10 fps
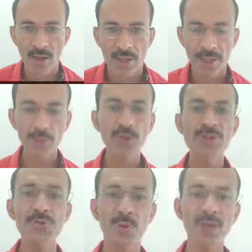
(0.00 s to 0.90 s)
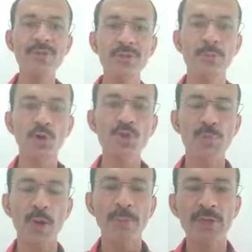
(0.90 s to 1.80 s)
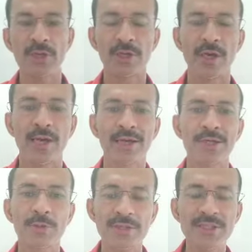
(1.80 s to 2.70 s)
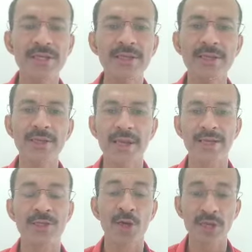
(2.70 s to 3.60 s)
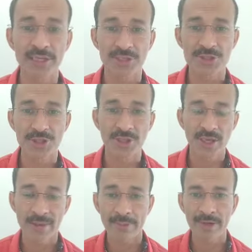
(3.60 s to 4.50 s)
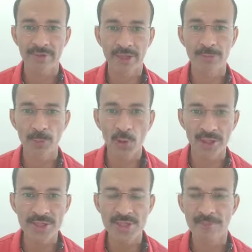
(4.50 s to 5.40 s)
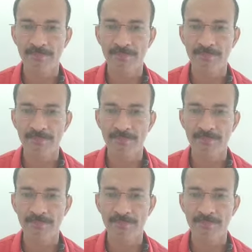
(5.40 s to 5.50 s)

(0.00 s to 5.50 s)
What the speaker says: He was one of the most popular and critically acknowledged American poet,